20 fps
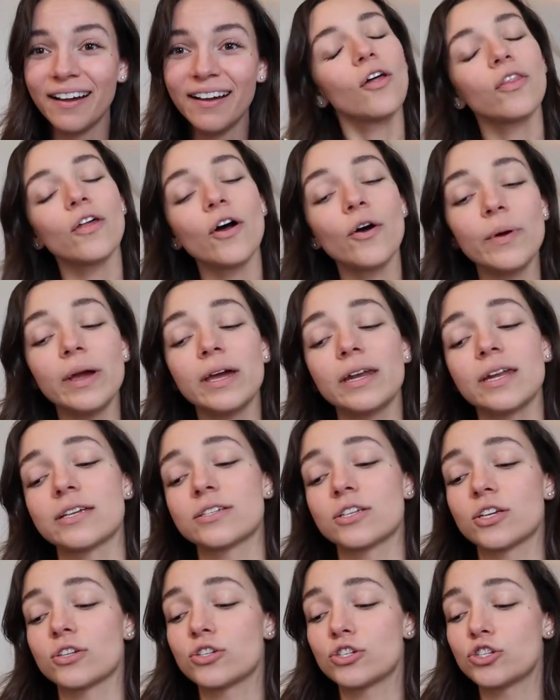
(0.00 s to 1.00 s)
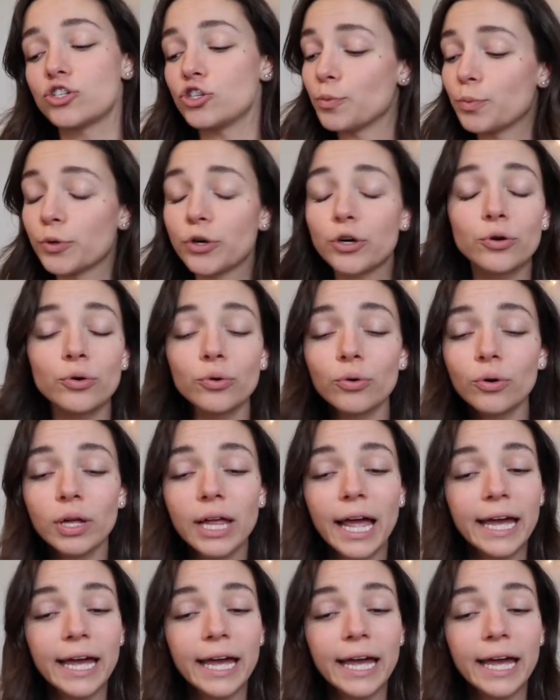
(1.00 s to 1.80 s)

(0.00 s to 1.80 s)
Although it is super cool